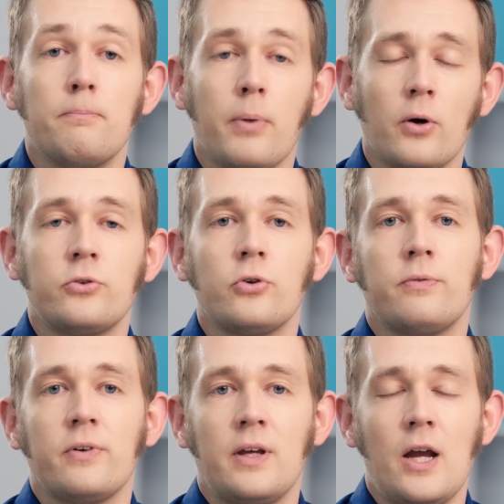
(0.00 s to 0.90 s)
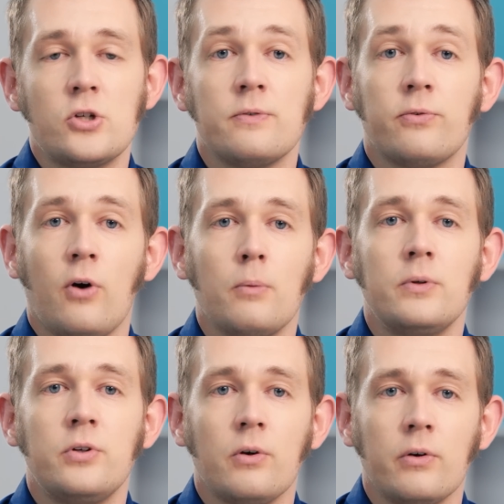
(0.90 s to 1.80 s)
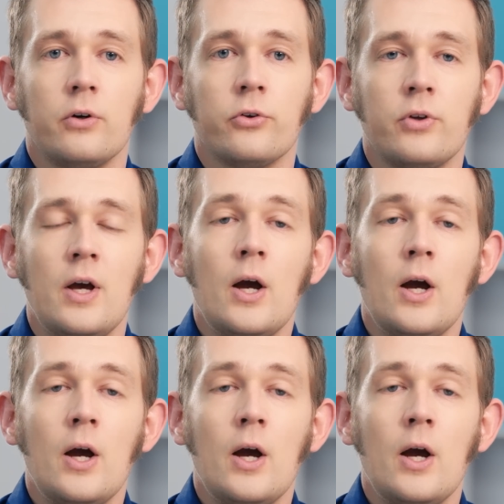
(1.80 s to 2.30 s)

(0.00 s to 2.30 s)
burn certification for our materials